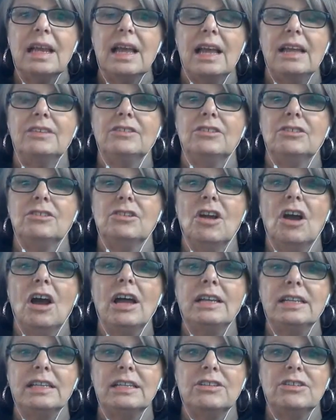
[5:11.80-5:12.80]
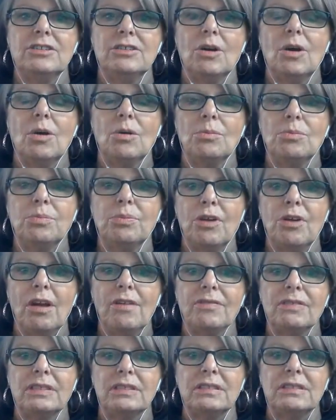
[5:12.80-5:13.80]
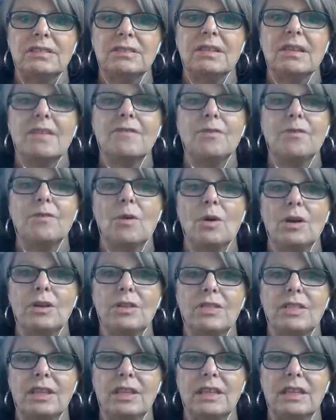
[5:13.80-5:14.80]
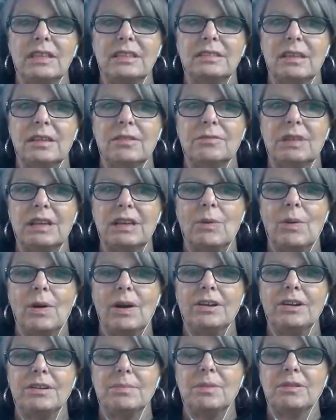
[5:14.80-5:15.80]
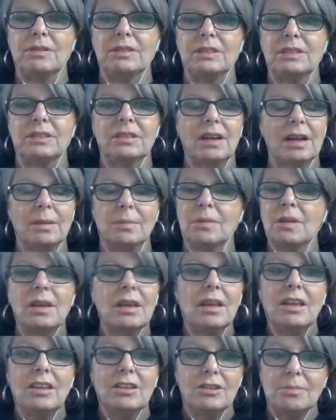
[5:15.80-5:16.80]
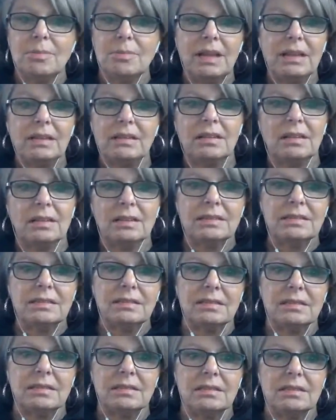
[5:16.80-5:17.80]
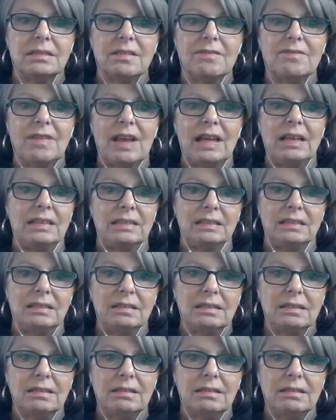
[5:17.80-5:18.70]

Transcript: and you're not in your home province for the required amount of time, your medical isn't valid.